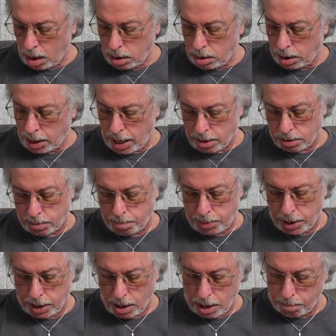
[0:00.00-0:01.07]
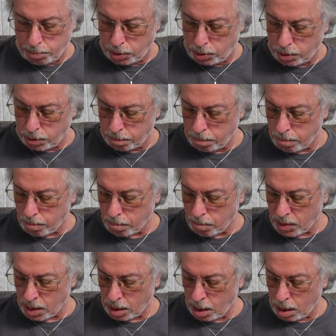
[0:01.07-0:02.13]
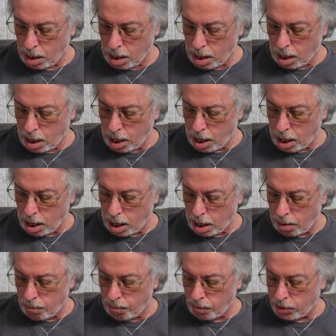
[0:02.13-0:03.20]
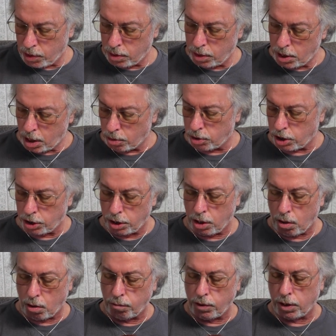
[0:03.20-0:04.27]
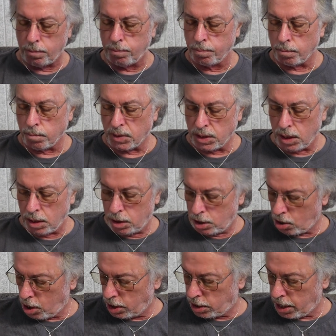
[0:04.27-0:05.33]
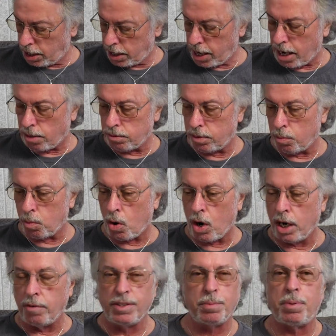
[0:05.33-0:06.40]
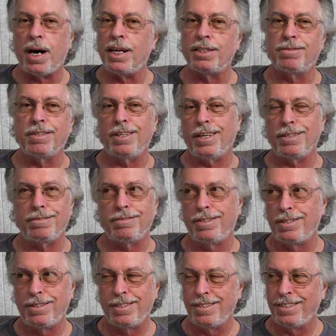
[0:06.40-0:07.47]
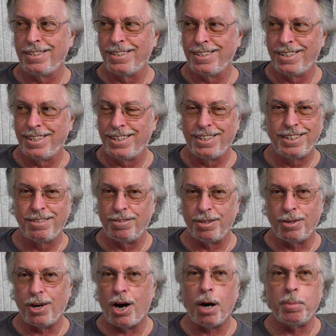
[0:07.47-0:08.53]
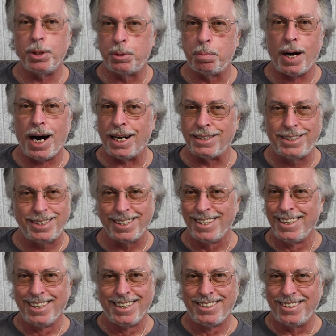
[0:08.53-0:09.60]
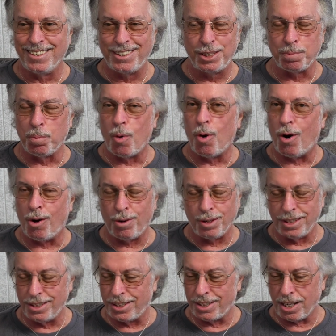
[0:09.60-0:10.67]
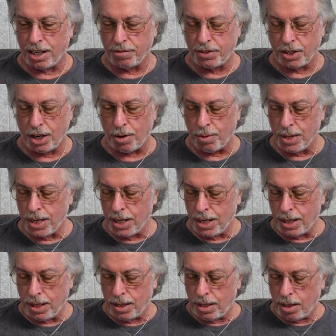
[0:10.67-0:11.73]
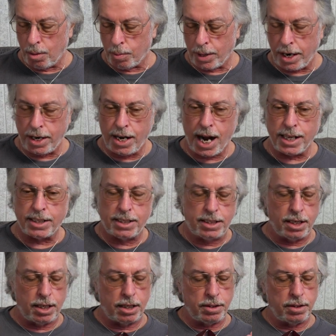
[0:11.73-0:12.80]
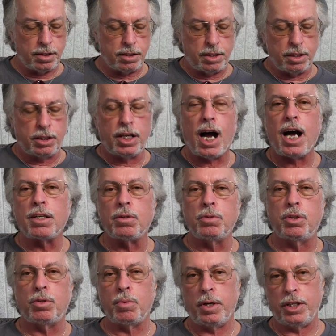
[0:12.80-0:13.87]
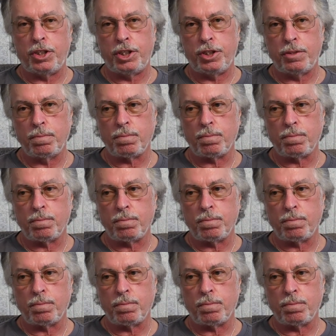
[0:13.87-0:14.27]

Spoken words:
took out the pickups, uh, turned it over, started taking out the wire. The pots were like real garbage pots, real small and stuff. So when I got to the toggle switch,